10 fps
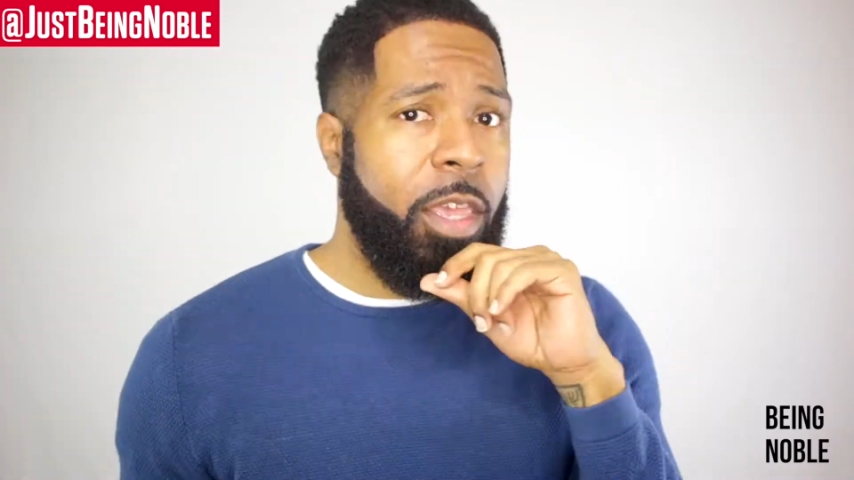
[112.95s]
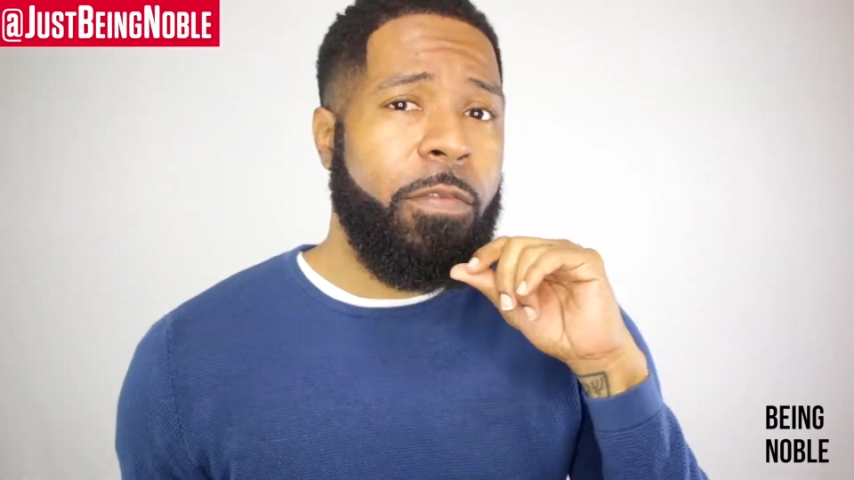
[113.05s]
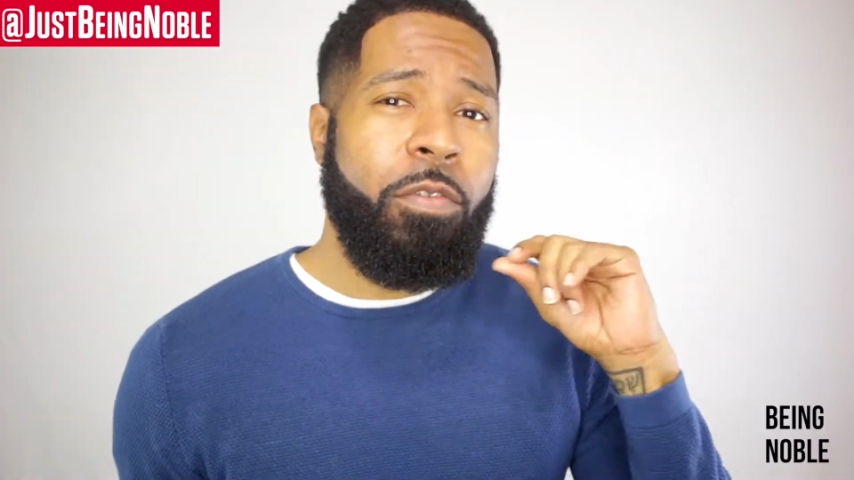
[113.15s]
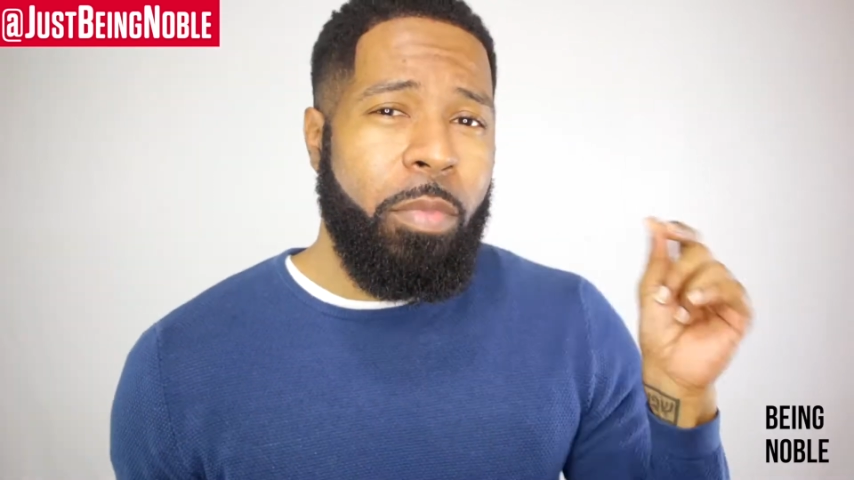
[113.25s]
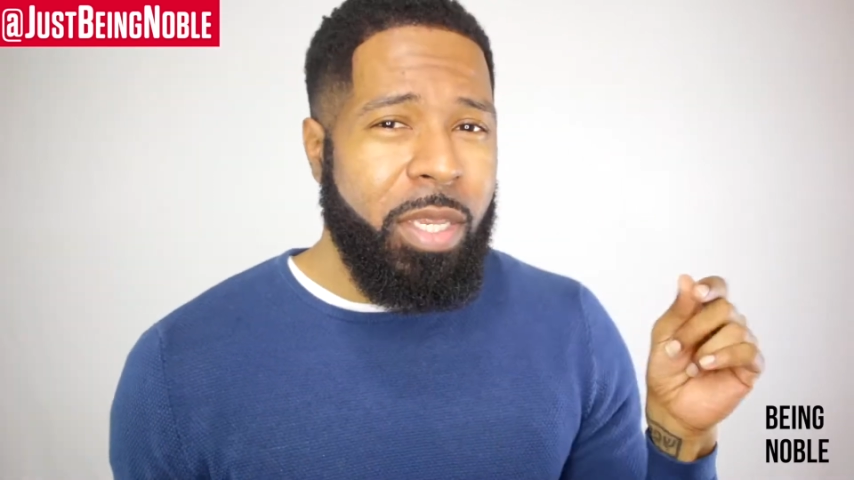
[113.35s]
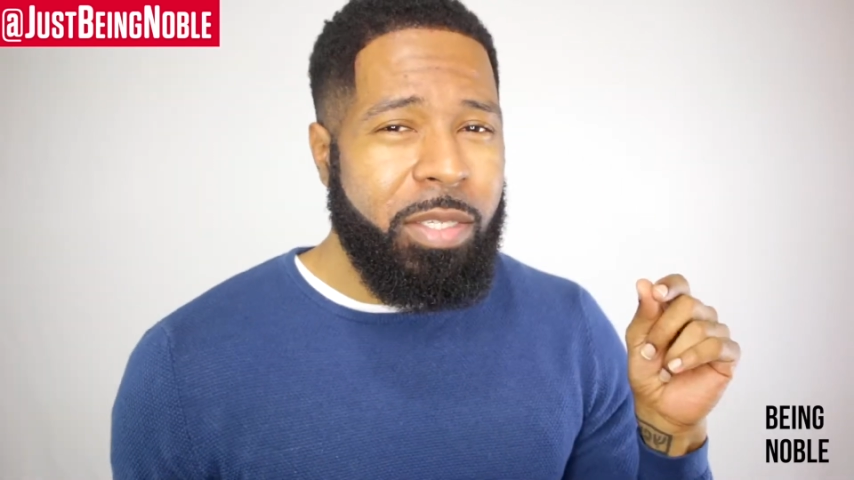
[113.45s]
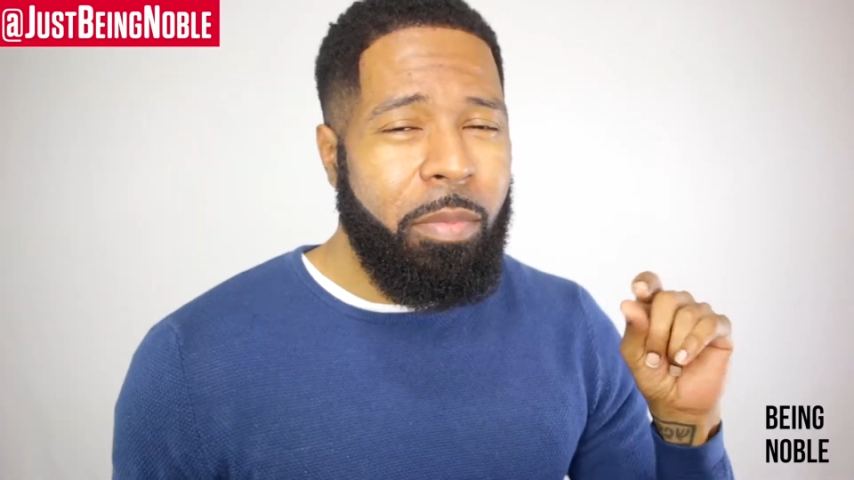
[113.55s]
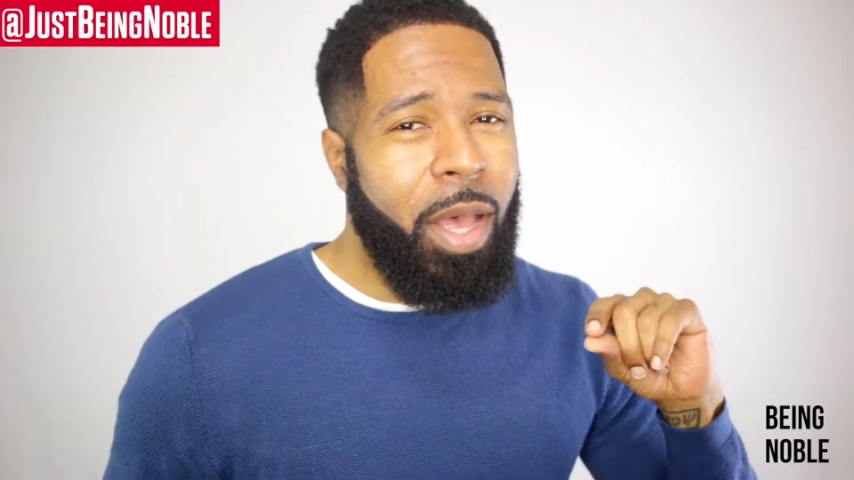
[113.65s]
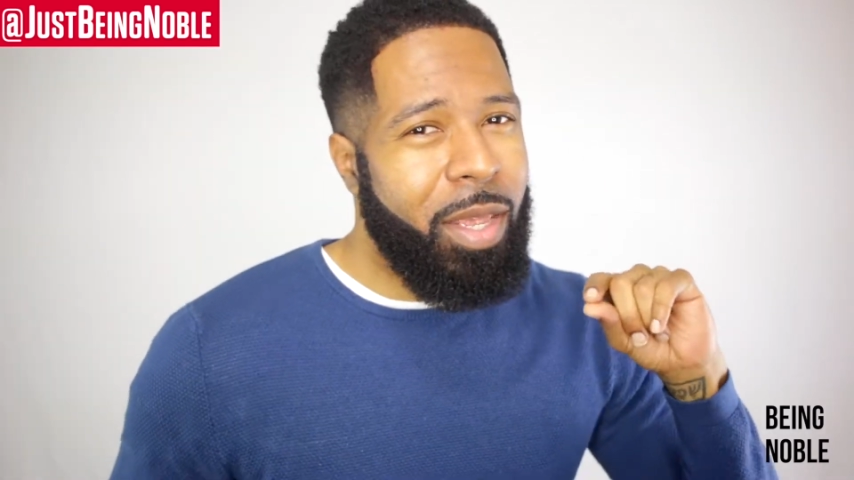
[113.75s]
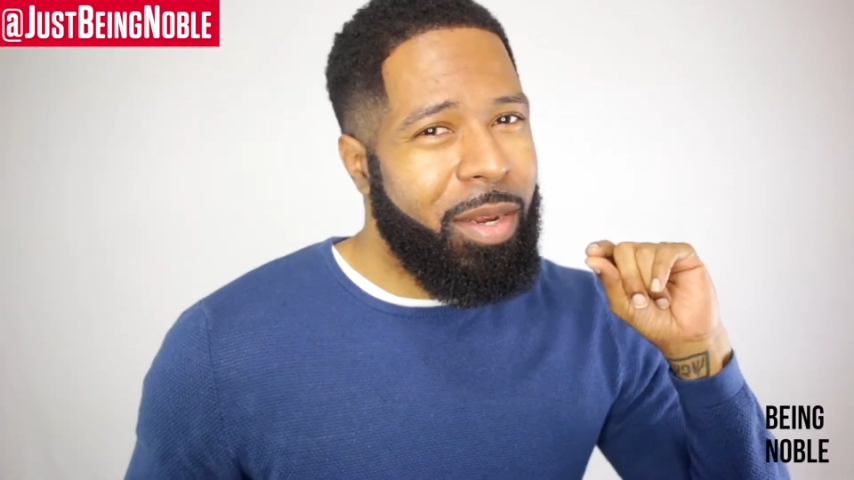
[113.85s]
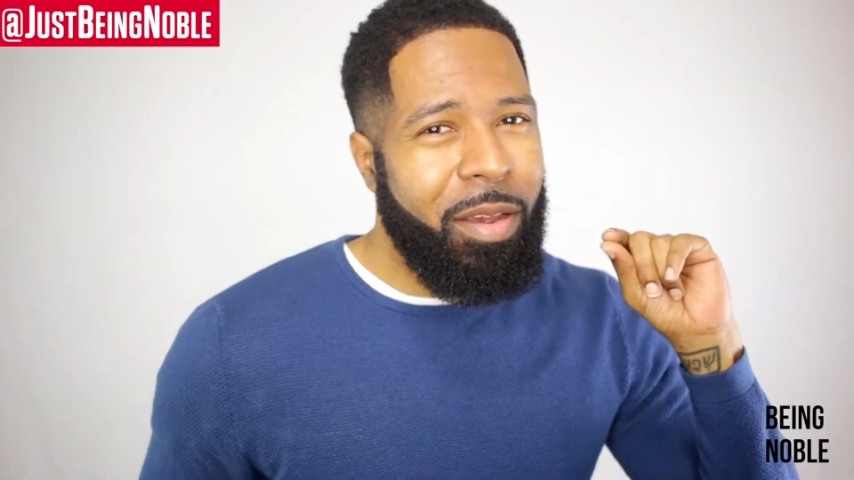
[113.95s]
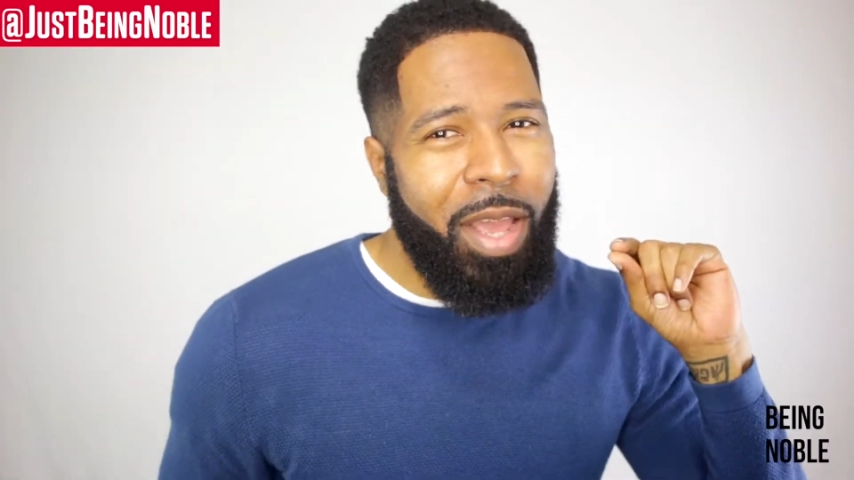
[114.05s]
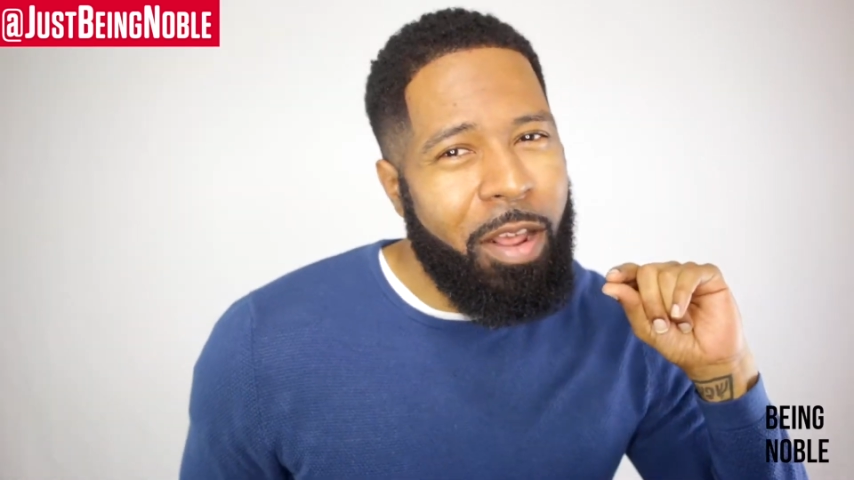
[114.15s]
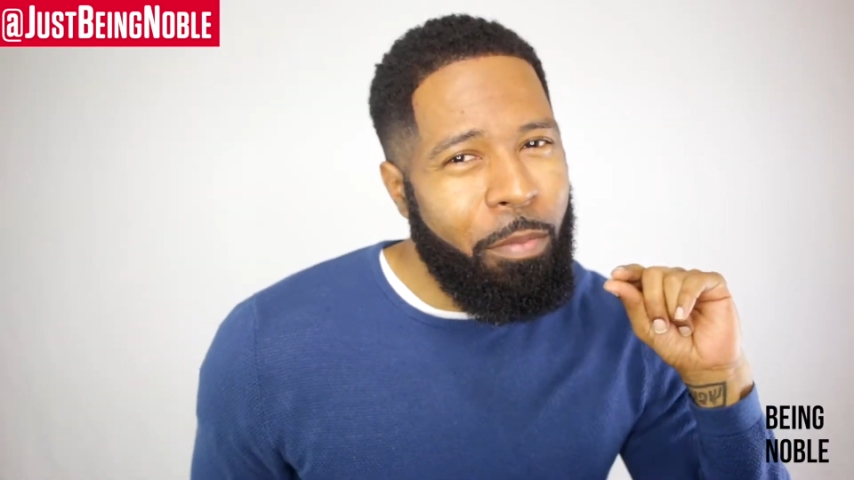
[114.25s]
If you meet somebody and they're not